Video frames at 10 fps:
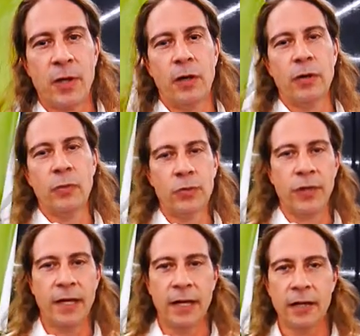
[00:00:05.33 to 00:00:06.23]
Calkin
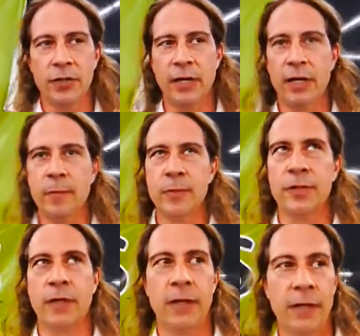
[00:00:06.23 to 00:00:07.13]
with Cannabis.
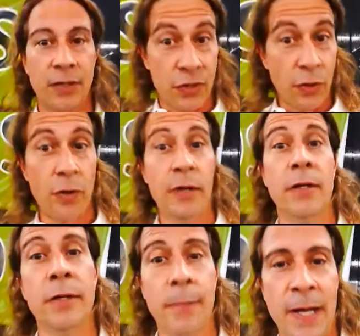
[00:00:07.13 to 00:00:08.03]
I
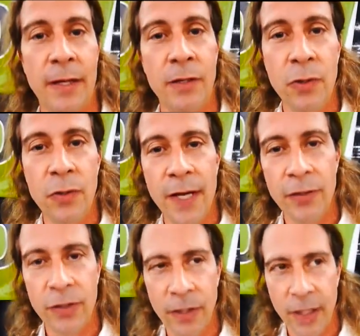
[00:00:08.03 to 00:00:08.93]
started back in
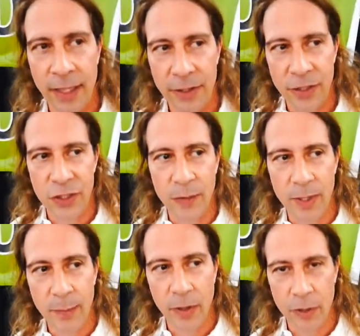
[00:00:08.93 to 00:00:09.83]
2008 teaching
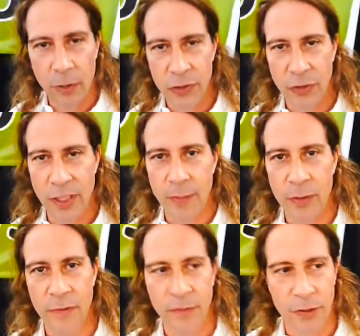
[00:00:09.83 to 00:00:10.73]
people at Oaksterdam
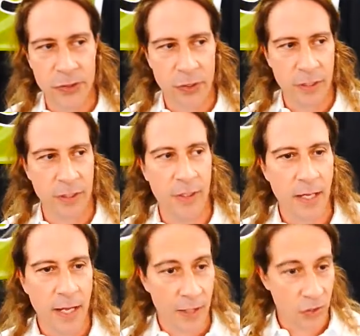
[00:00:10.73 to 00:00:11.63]
University
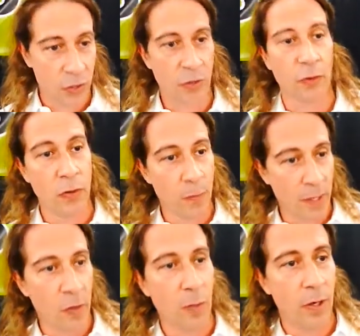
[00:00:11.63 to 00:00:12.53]
how to start their own
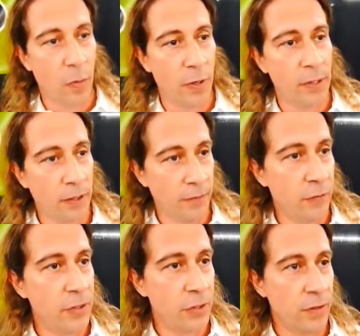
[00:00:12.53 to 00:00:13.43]
medical marijuana
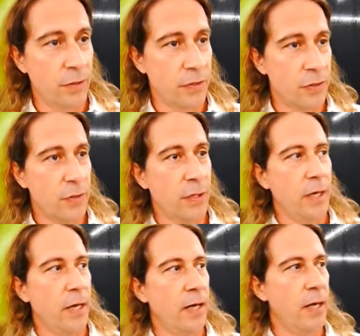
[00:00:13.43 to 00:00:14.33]
delivery service,
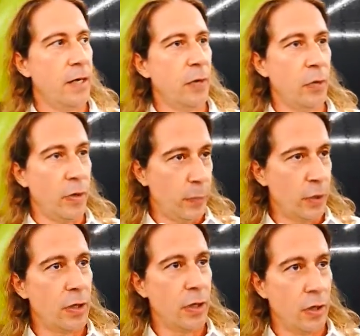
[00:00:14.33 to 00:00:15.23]
and I wrote a
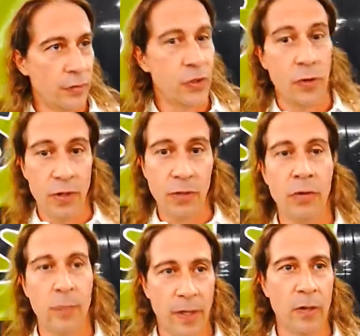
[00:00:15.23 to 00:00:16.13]
book called Starting Your
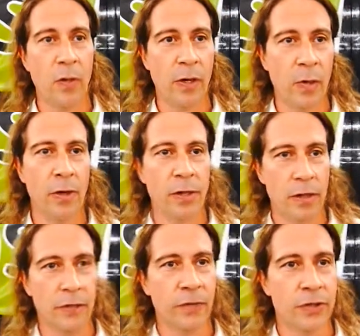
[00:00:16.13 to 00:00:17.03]
Own Medical Marijuana
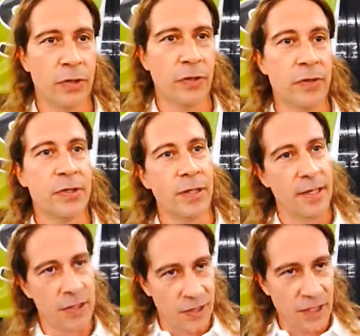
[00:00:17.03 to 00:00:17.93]
Delivery Service, and
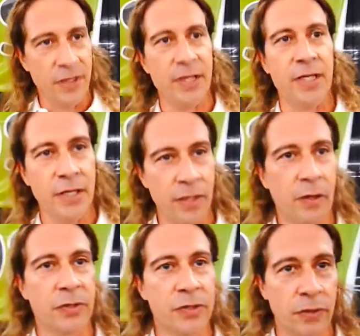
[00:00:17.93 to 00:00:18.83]
that's a DVD that
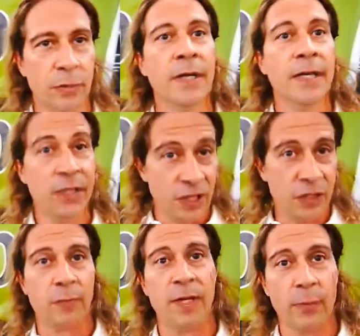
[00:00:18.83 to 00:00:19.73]
also
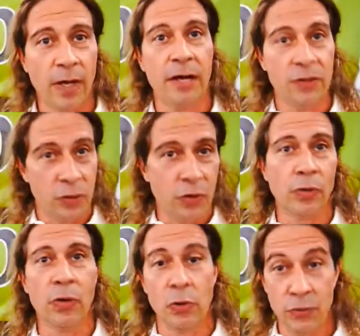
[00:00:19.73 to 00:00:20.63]
teaches people how to do
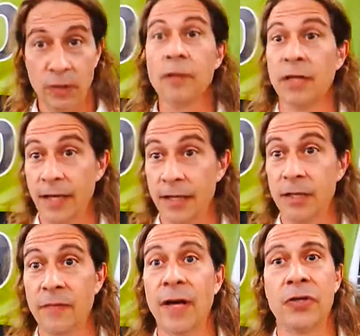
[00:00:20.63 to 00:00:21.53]
their own
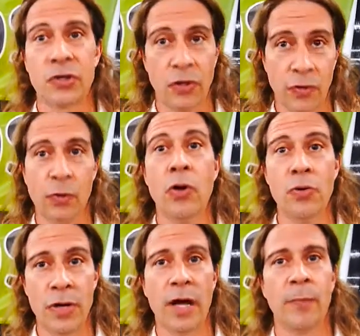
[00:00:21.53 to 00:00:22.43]
collective, how to start their
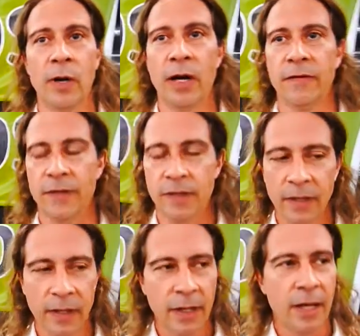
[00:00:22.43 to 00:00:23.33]
own nonprofit,
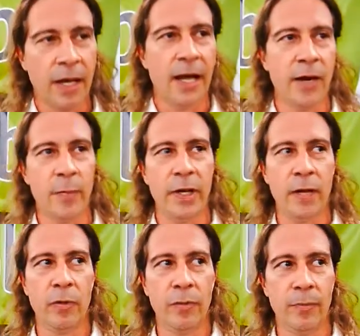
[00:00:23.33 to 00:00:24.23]
and how to be
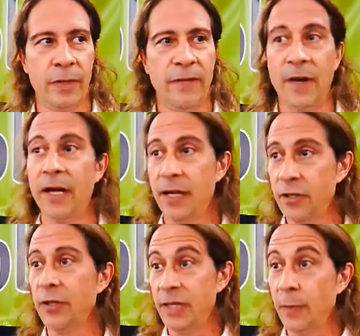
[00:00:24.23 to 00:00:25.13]
able to be
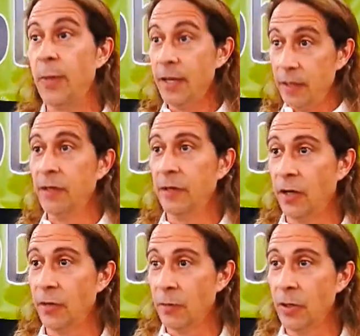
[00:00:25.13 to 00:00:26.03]
financially independent
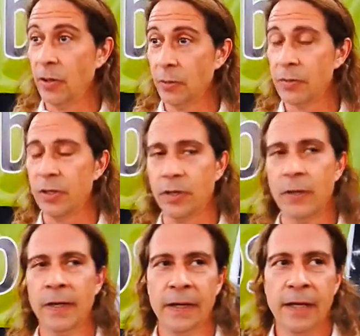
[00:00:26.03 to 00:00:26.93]
on their own.
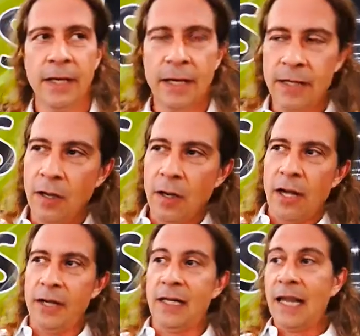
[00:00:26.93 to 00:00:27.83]
So
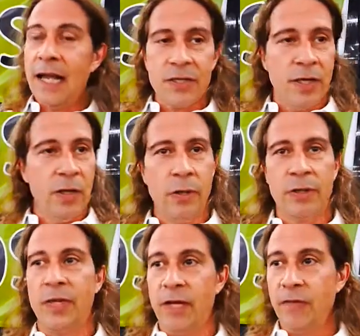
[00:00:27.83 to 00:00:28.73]
in class, I
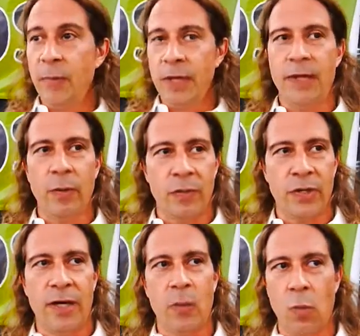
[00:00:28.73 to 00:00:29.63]
noticed that everybody that was
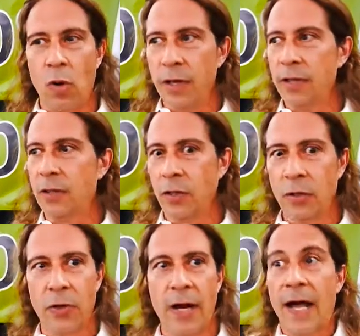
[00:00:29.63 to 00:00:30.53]
there wanted to
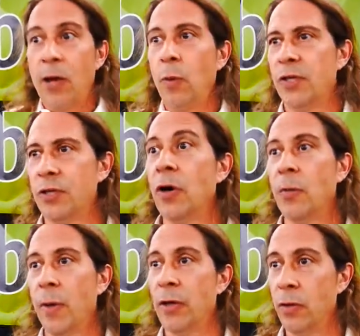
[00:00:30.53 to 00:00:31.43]
learn, how do I
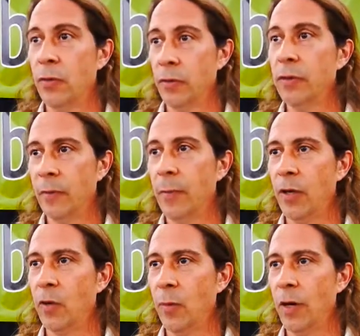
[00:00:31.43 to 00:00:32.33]
start my own
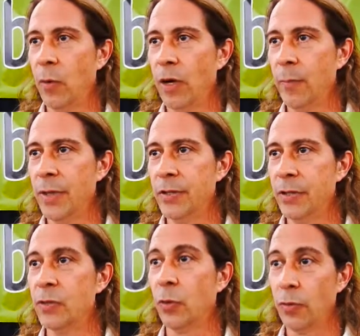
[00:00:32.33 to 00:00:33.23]
medical marijuana
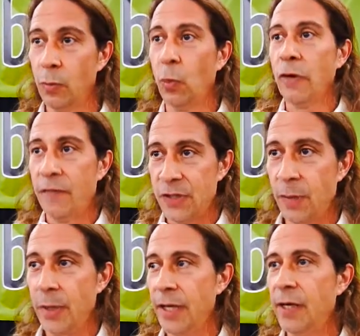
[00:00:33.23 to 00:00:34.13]
business or work for
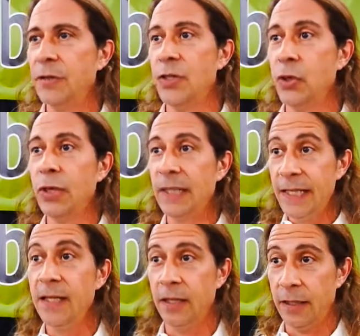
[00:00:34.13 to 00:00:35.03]
somebody else and do it
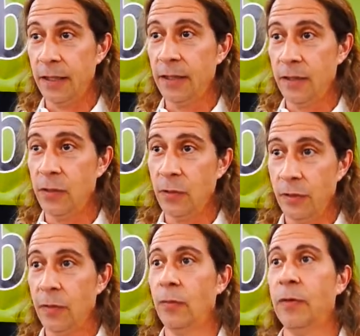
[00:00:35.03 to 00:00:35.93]
legally and do
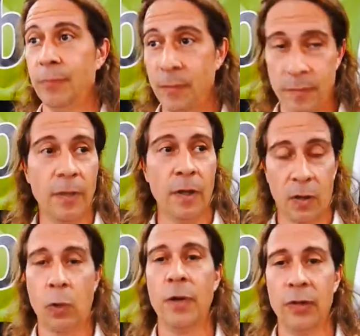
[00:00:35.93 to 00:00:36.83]
it
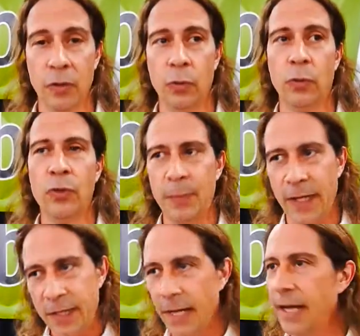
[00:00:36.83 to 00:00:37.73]
according to the rules,
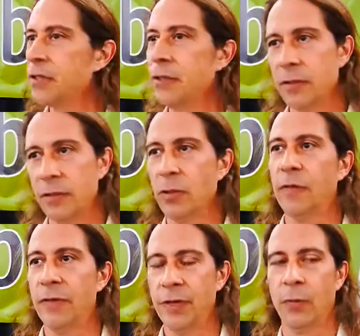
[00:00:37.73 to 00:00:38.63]
pay taxes, and do
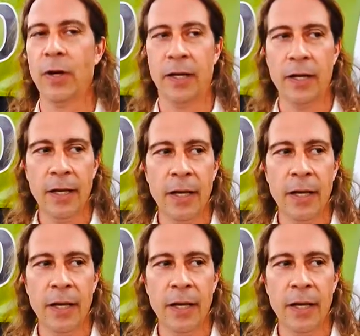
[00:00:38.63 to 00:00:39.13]
everything right.